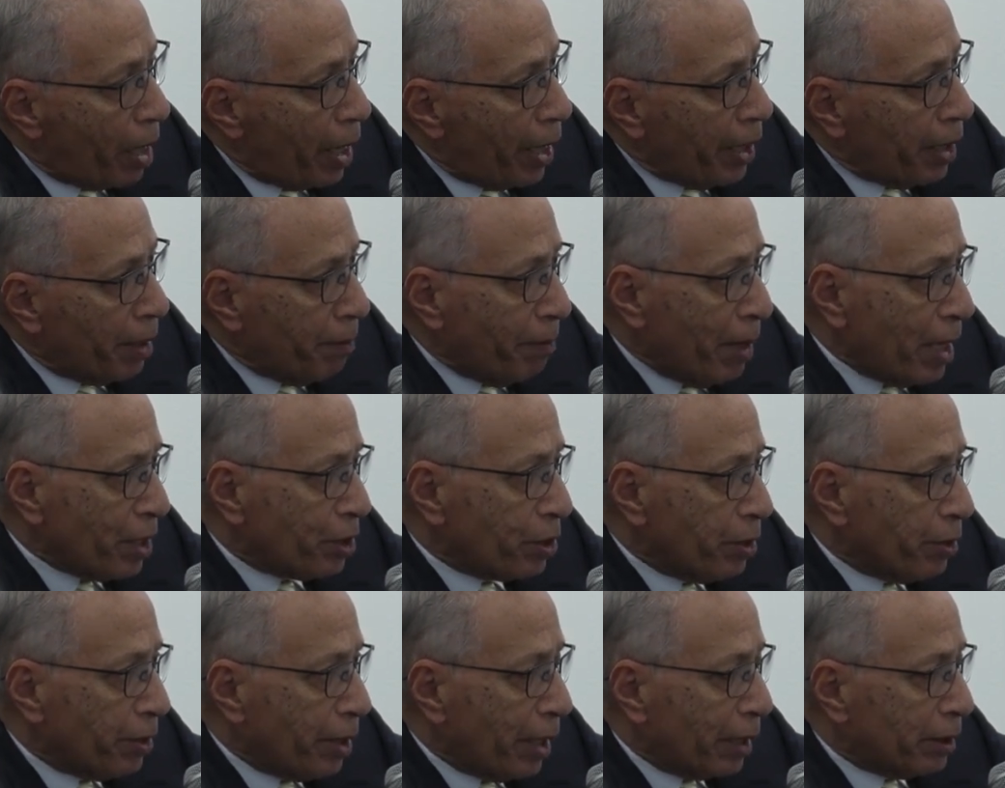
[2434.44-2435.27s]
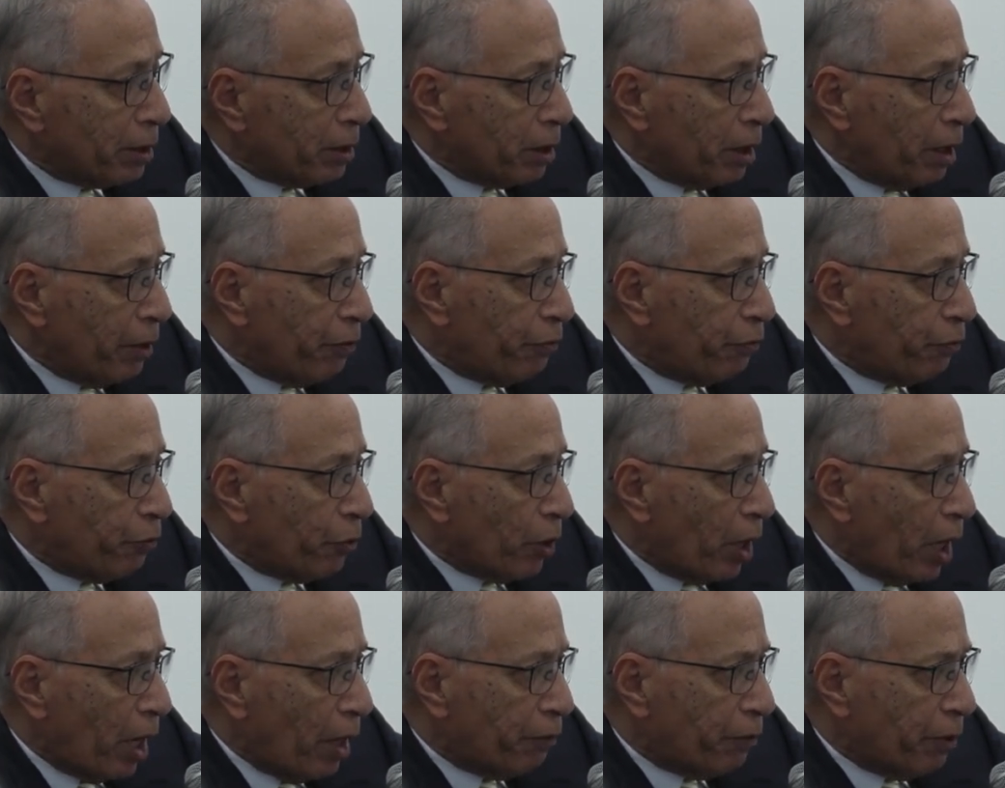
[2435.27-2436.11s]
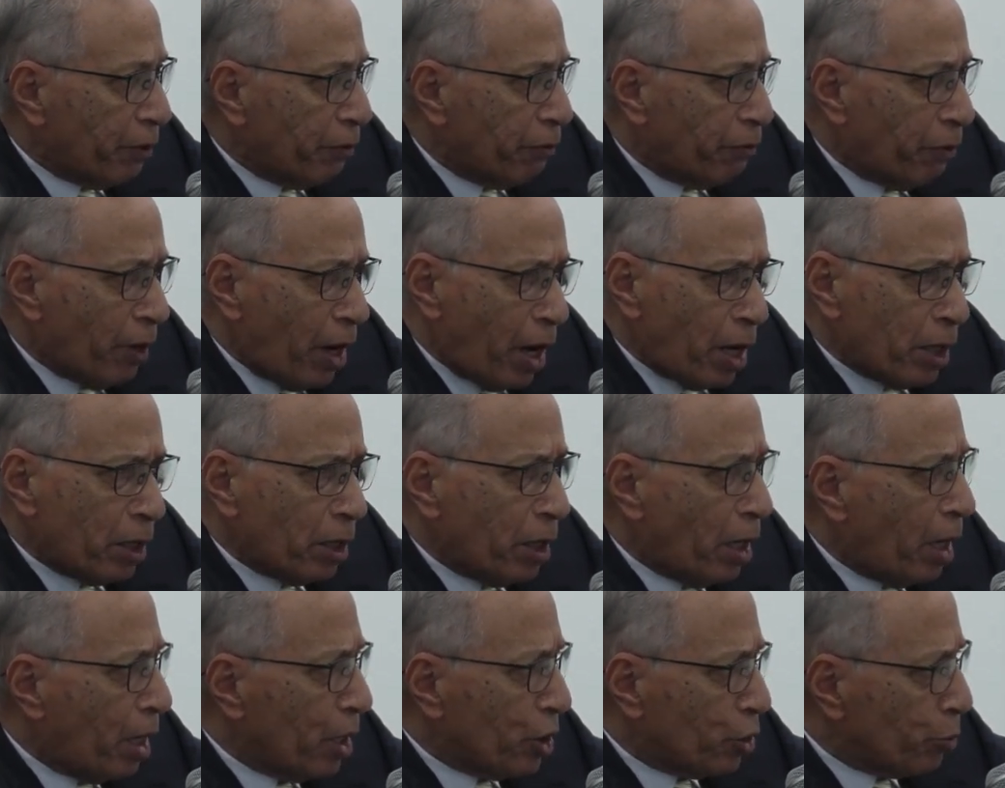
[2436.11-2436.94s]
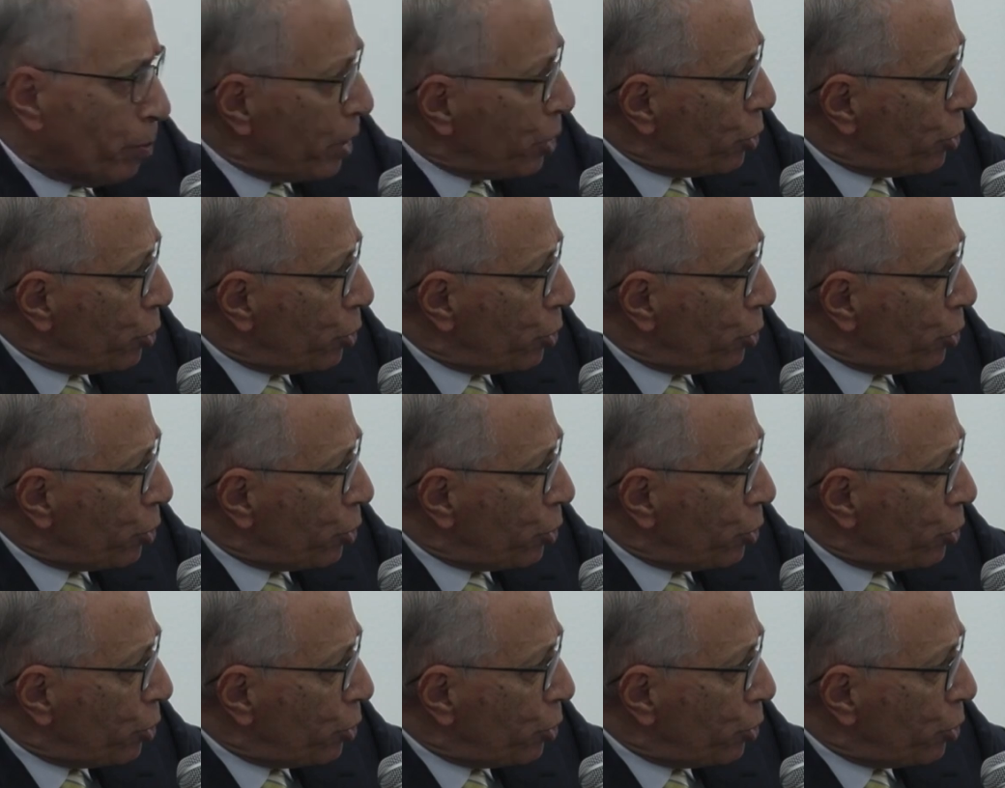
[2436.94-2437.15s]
I imagine that if you have a very large